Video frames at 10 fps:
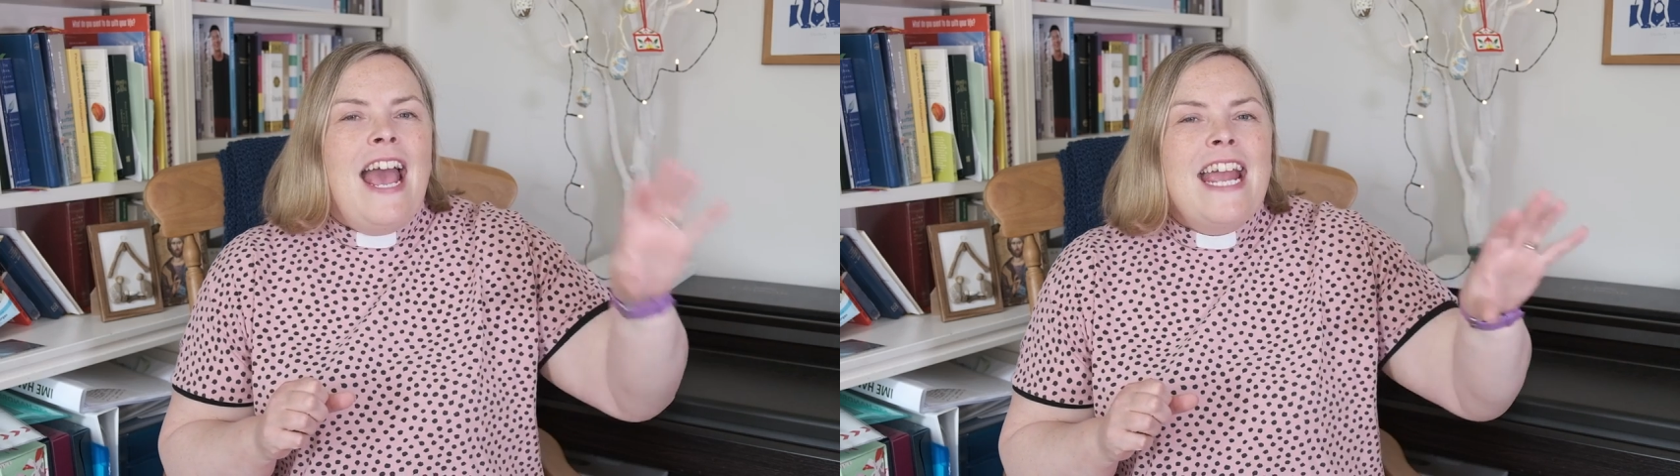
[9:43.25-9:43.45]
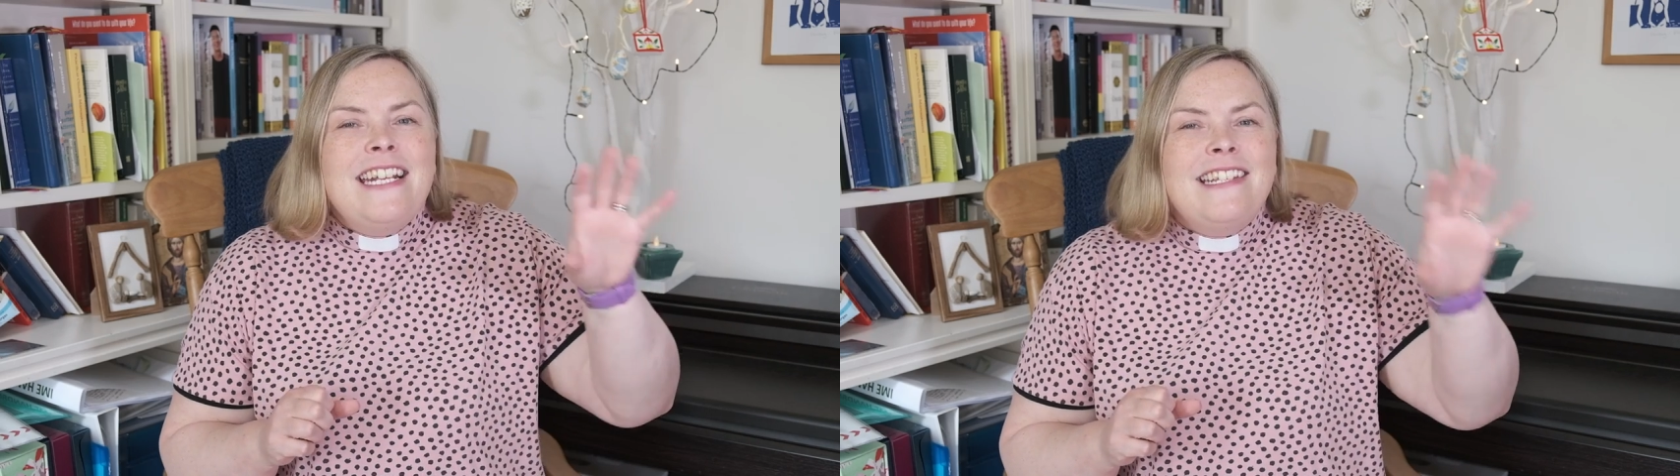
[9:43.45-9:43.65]

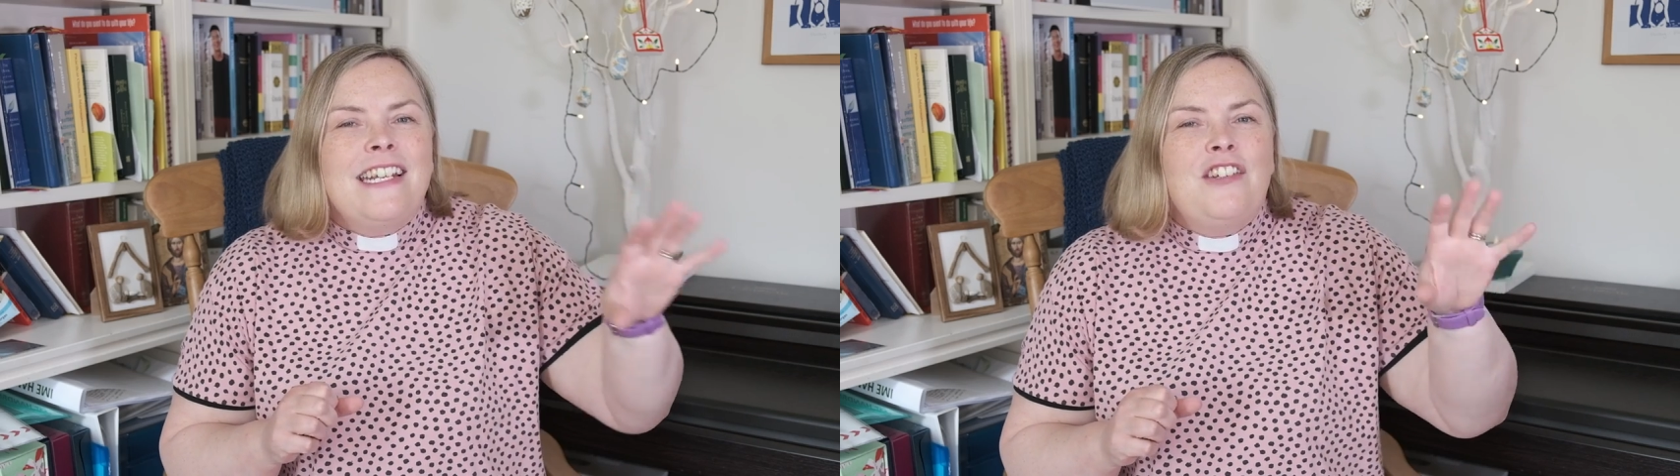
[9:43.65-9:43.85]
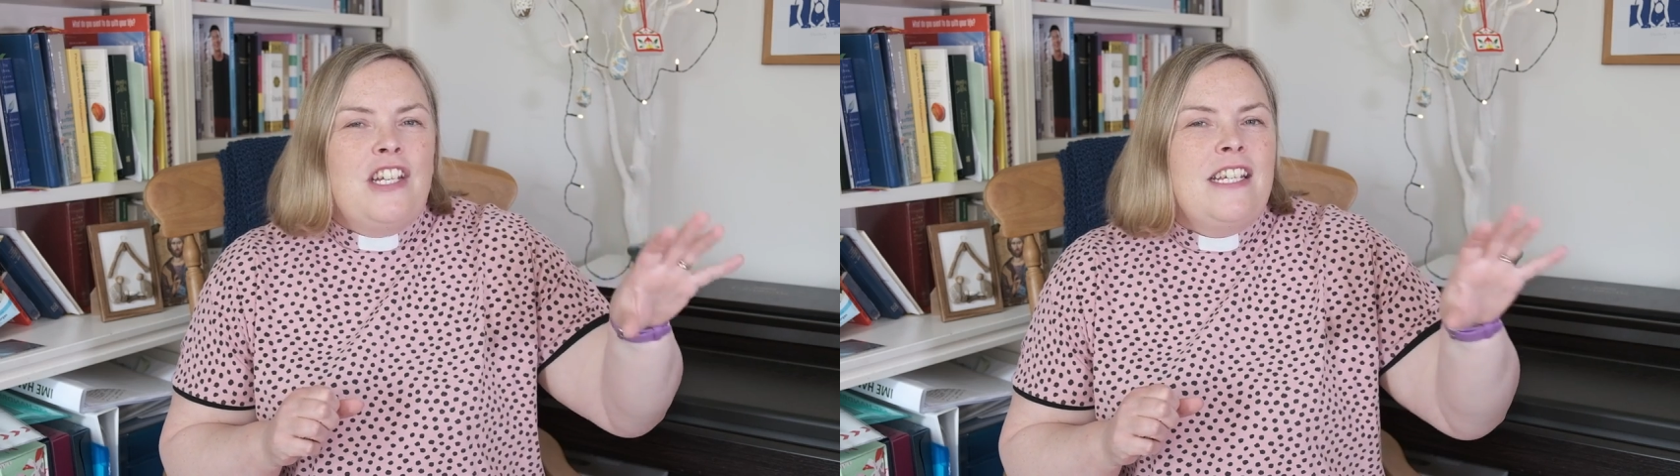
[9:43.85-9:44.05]

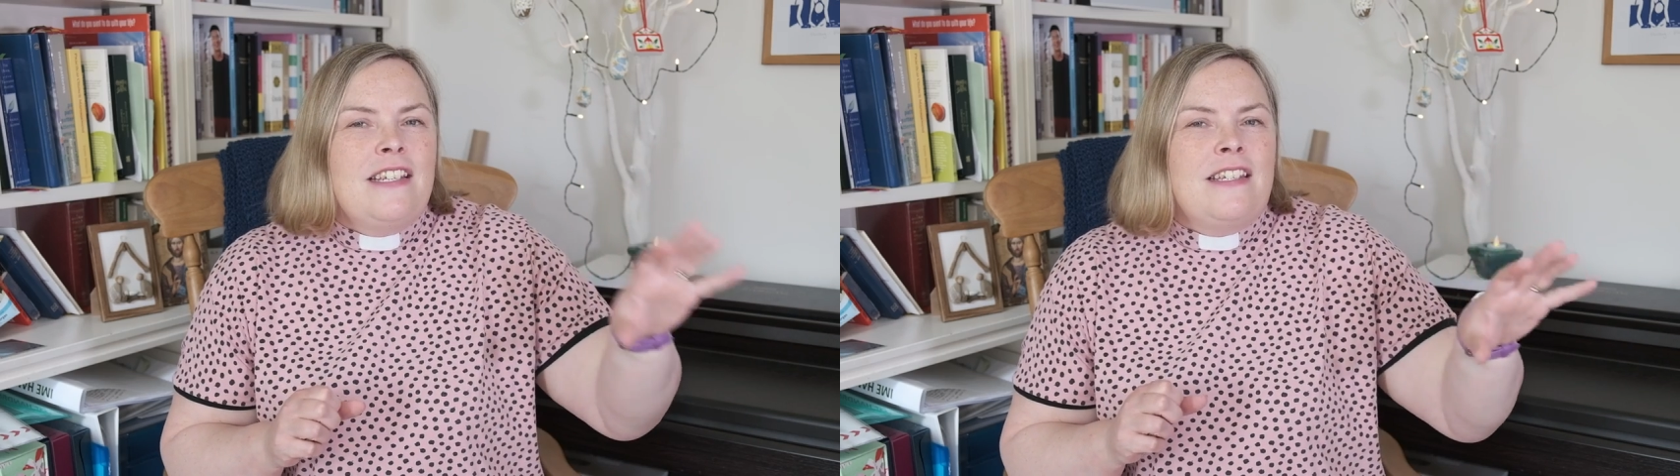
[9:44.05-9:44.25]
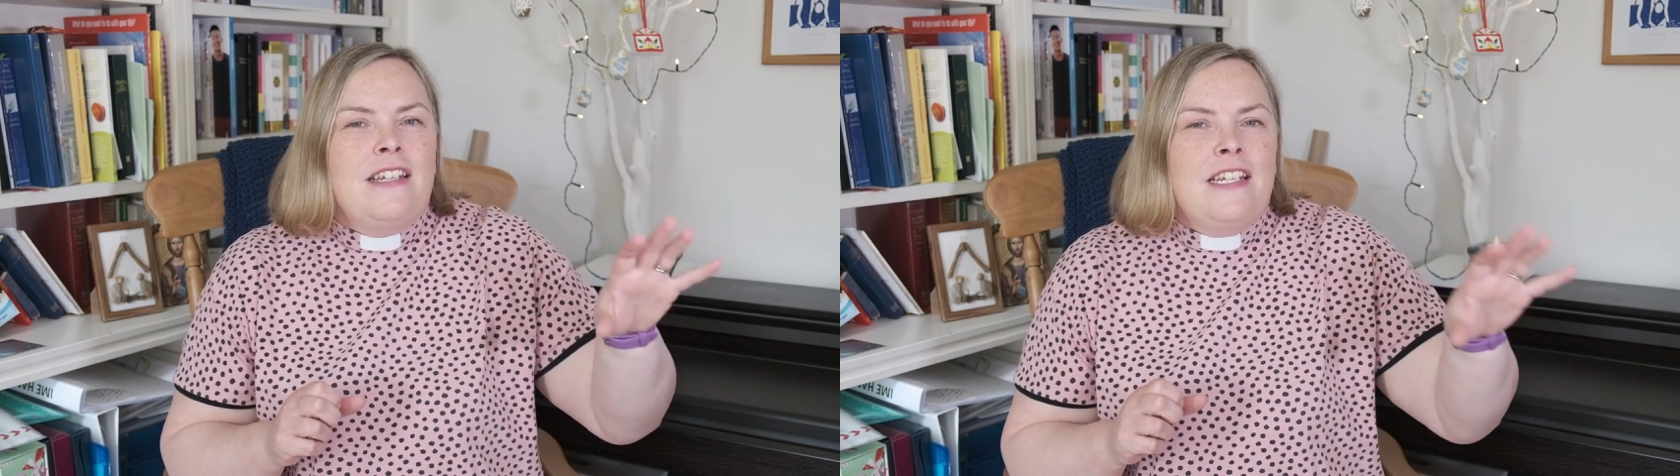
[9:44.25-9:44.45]
hating
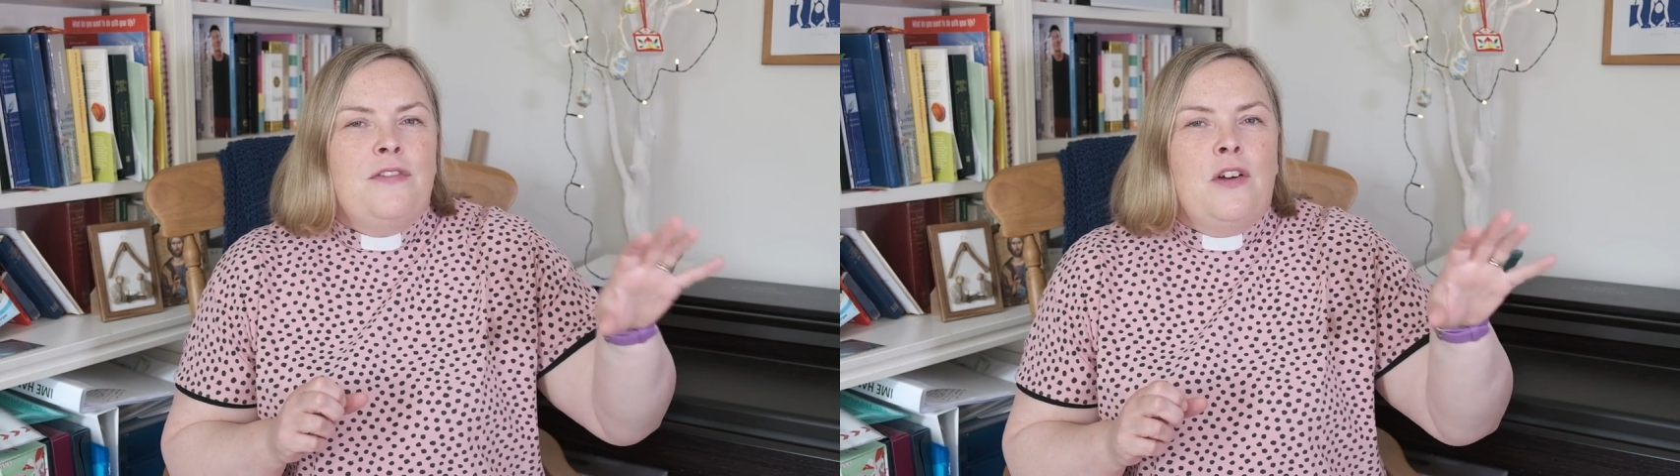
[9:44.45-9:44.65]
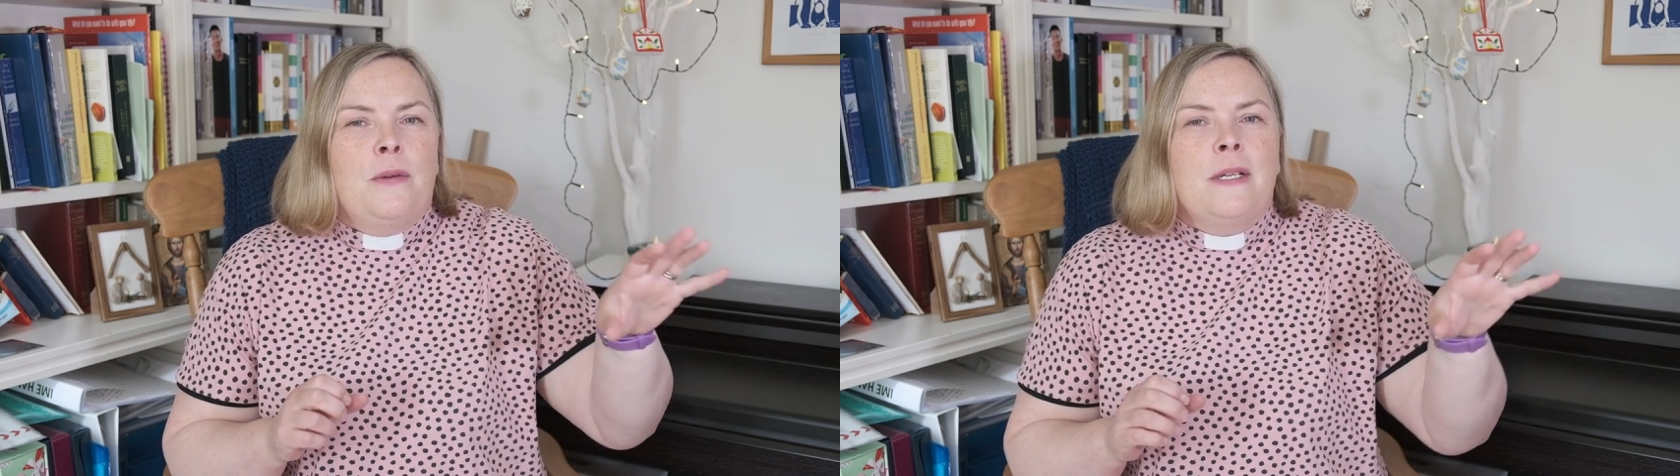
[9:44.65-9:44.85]
Jesus and his
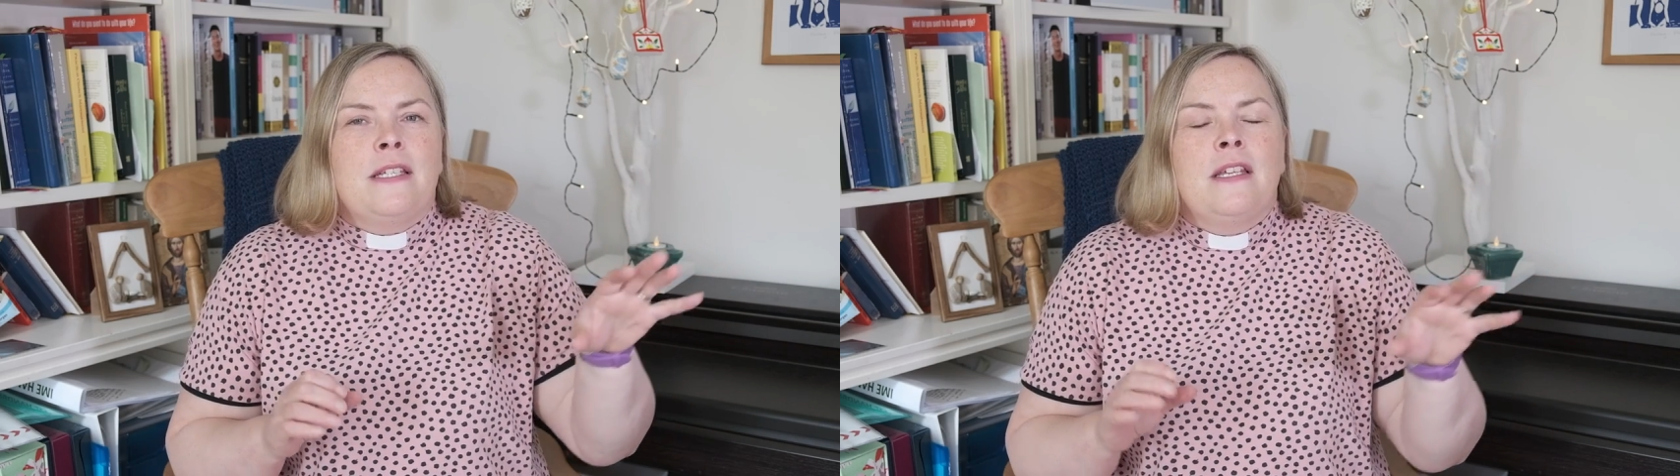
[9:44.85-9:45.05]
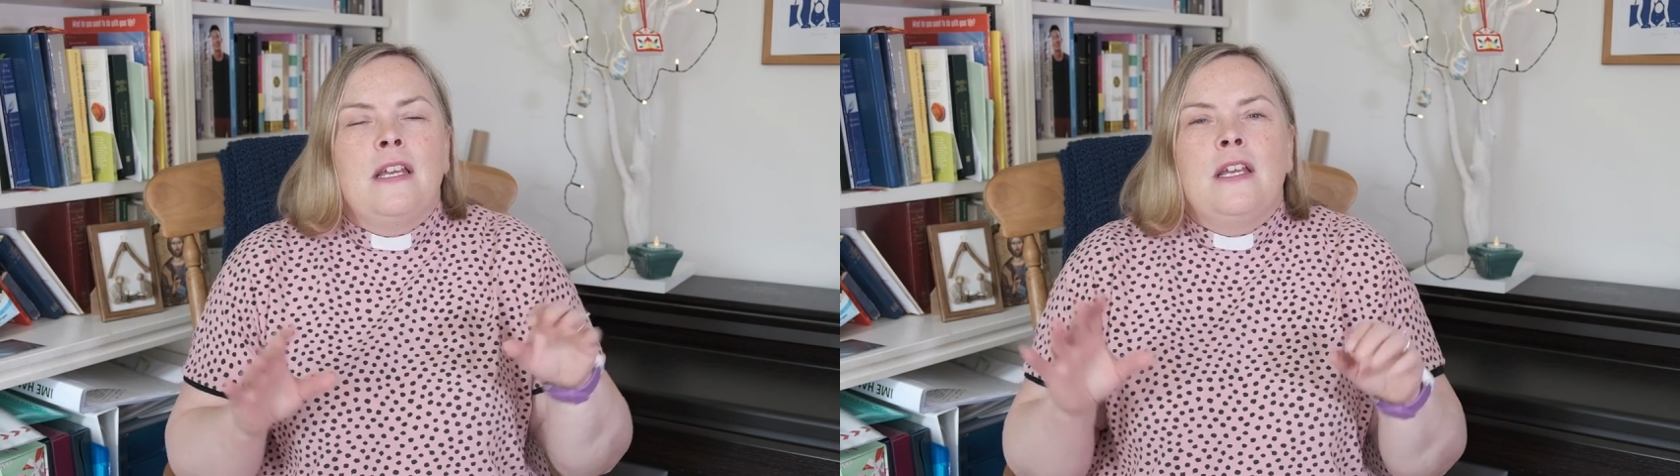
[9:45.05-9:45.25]
followers